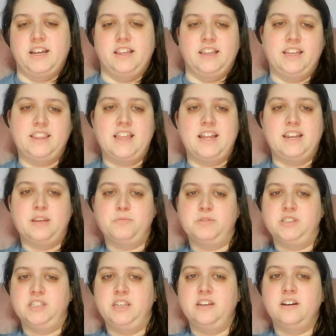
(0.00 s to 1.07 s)
I like that name,
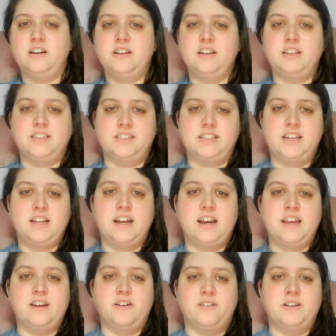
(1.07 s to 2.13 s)
Zion,
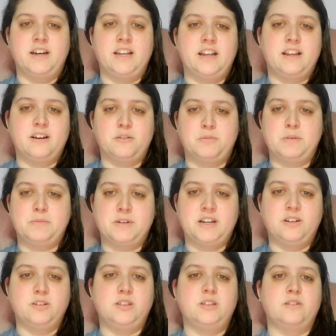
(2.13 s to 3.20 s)
Z-I-O-N. I hope I
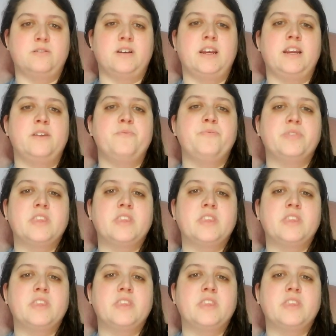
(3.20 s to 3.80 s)
pronounced it right.